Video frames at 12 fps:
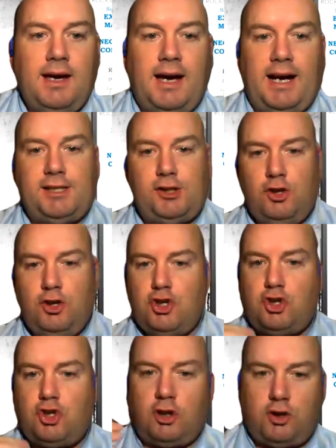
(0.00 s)
And as soon as you
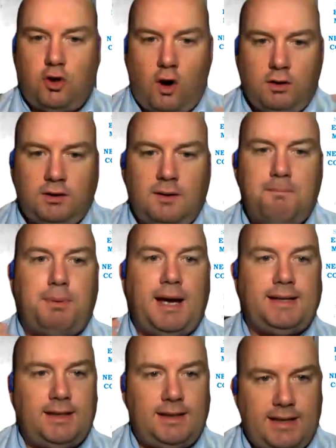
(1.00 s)
start
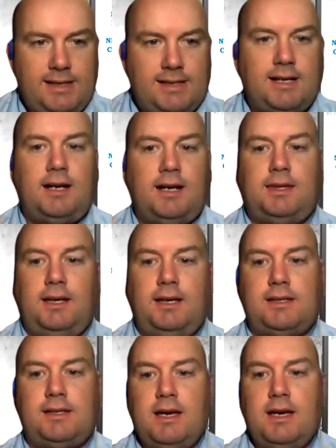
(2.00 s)
contemplating these kind of
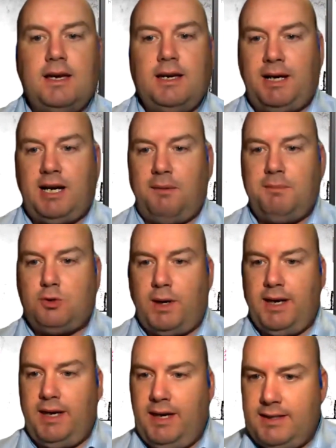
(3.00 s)
things, it becomes
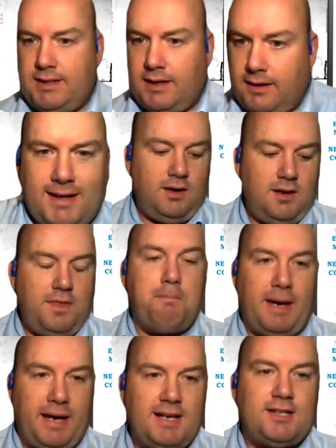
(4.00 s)
way easier. The
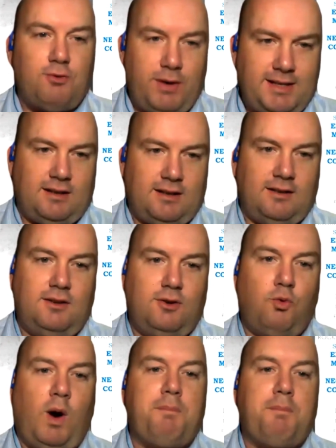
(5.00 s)
biggest reason why